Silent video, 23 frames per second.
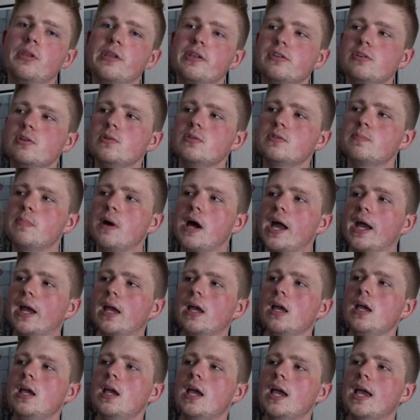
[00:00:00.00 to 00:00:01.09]
the dude's bike,
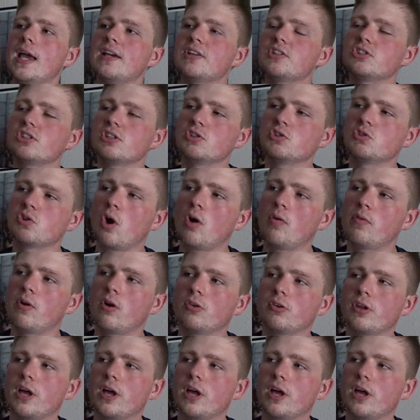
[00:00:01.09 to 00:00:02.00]
and she drove all